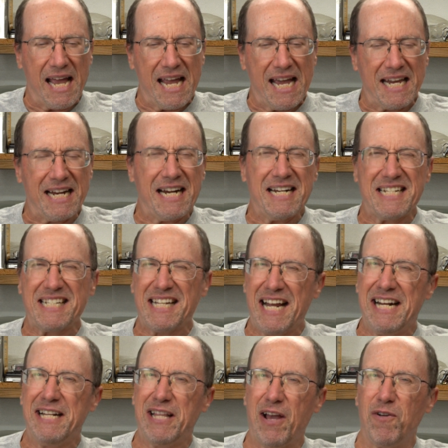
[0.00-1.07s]
and I
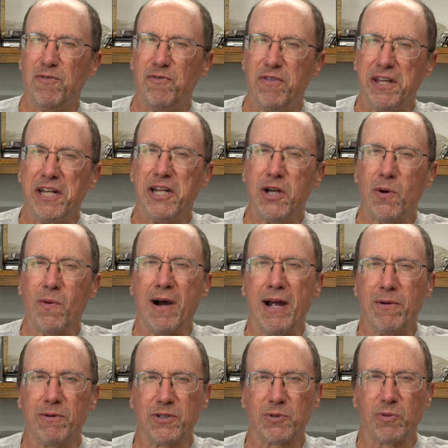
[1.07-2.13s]
decided that video I
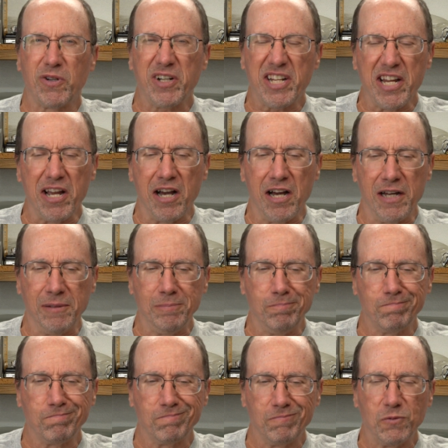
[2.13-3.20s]
was working on
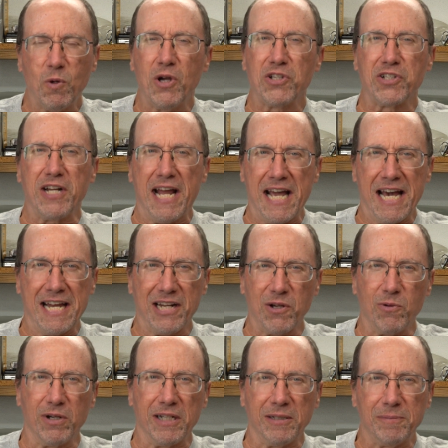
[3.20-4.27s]
wasn't
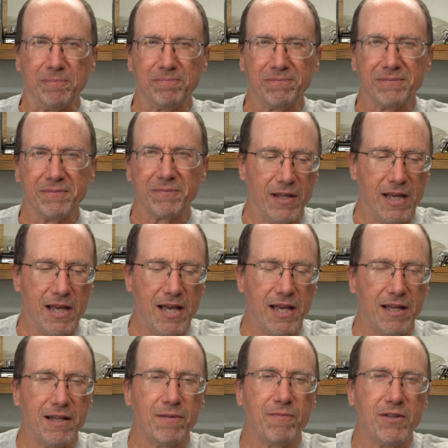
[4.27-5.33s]
adequate.
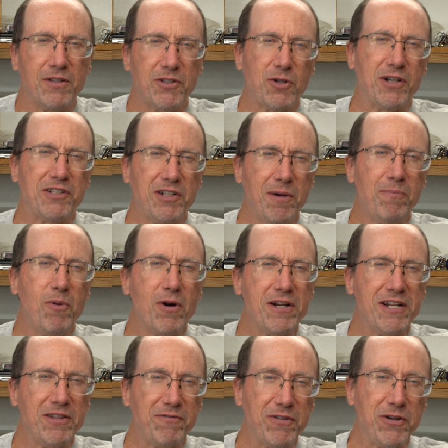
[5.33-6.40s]
So at some point
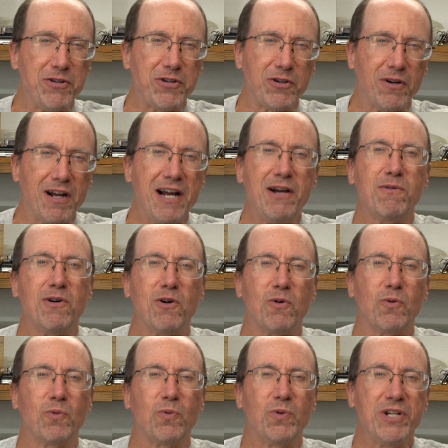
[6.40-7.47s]
in the future, I will
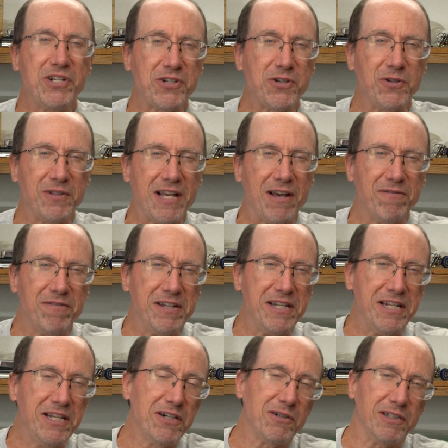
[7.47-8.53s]
reshoot that
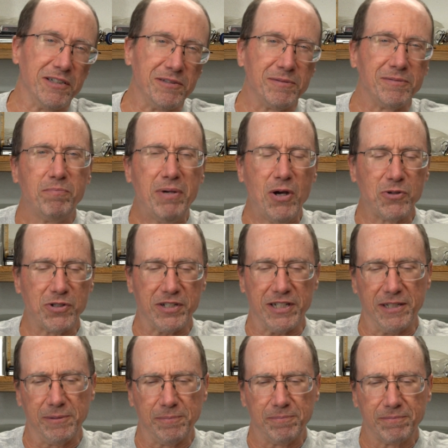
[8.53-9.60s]
video and post it.